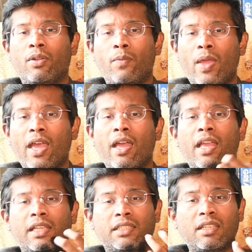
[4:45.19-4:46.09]
where
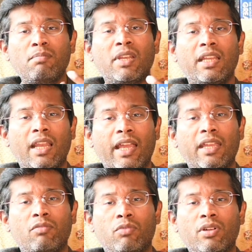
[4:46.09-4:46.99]
assembly
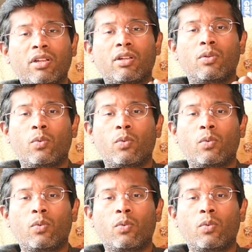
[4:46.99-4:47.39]
line work